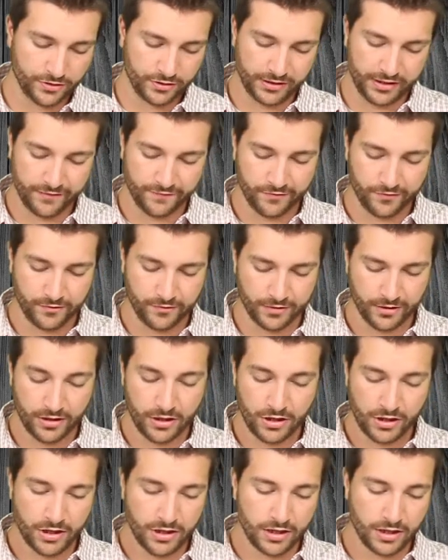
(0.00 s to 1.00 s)
you're looking for
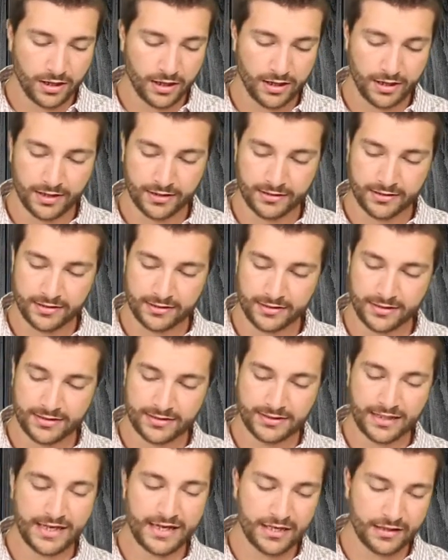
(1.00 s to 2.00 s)

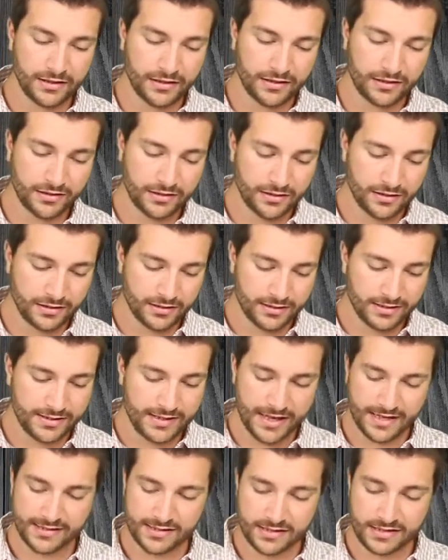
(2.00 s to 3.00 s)
clean
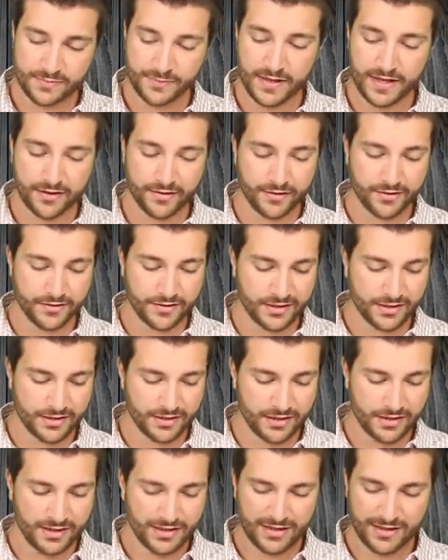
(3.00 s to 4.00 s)
desk
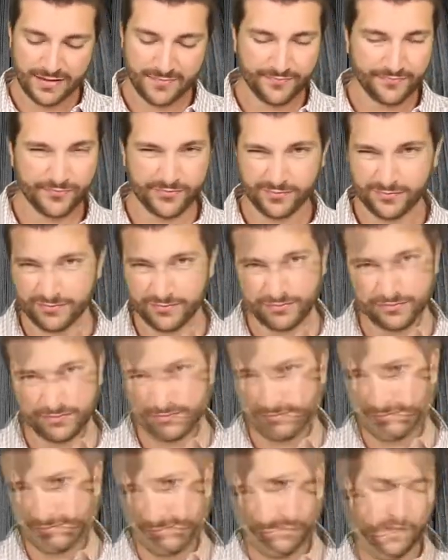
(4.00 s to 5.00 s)
speakers,
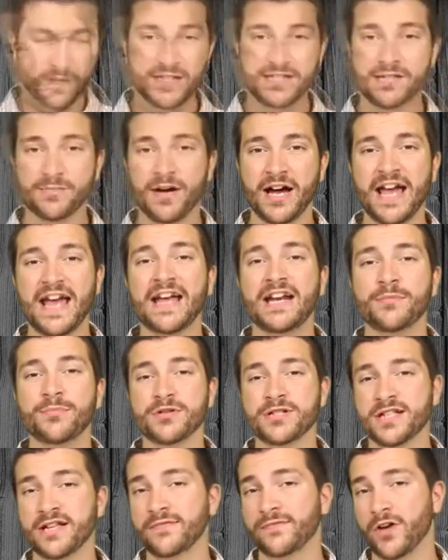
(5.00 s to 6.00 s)
this is about
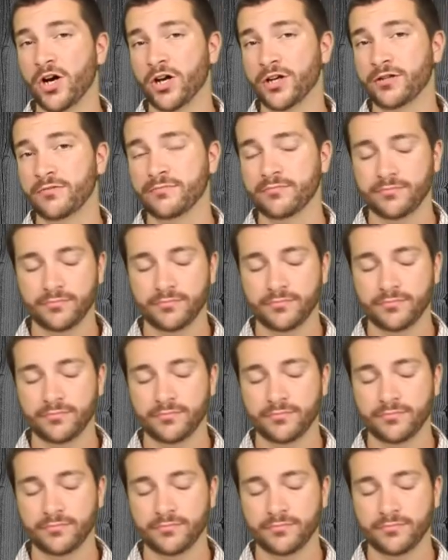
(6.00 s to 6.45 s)
80% volume.